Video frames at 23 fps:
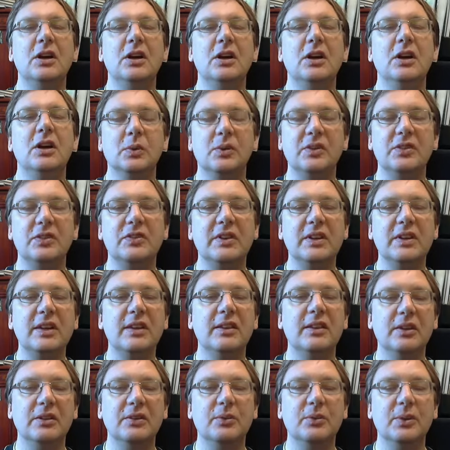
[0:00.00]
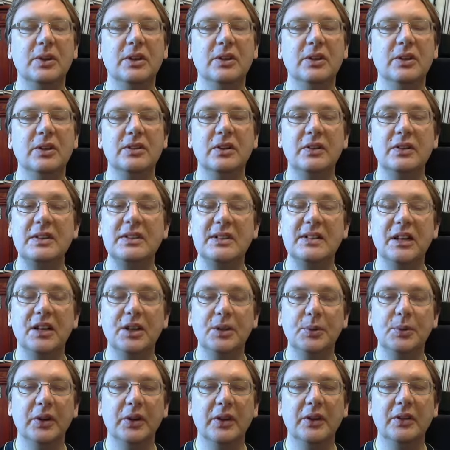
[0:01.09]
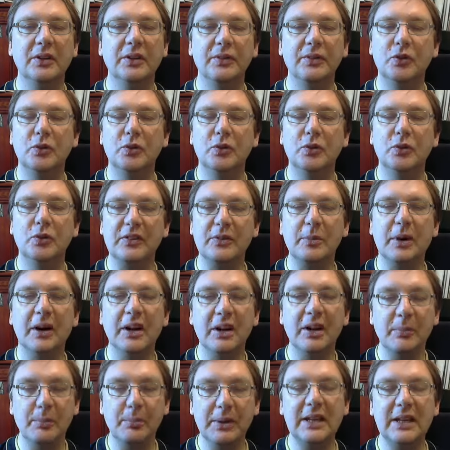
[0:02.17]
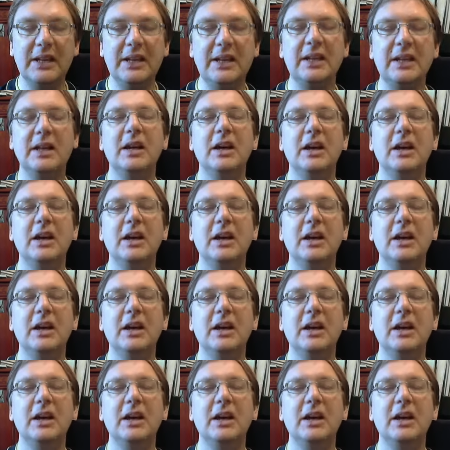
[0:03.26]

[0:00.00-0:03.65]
you will see that we not only tell you what those formats might be,